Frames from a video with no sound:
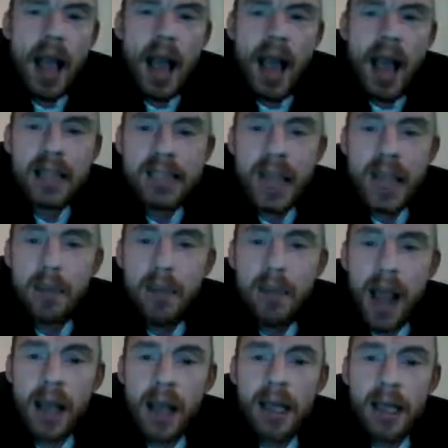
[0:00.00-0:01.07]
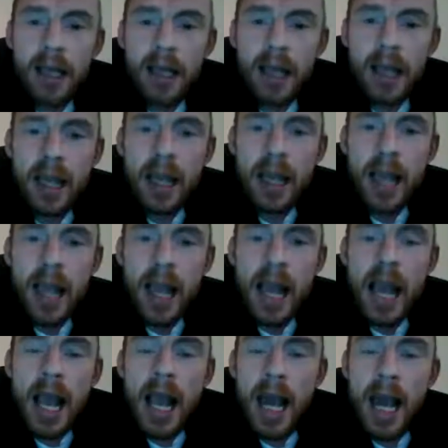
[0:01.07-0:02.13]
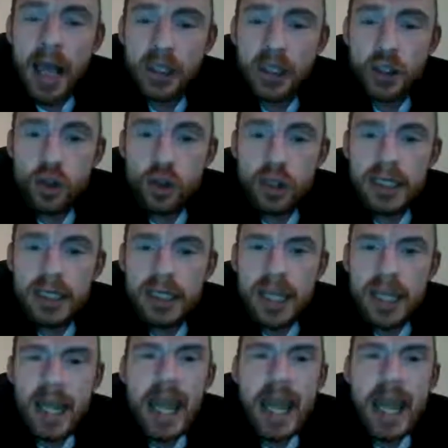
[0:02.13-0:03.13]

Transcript: I sat back and I studied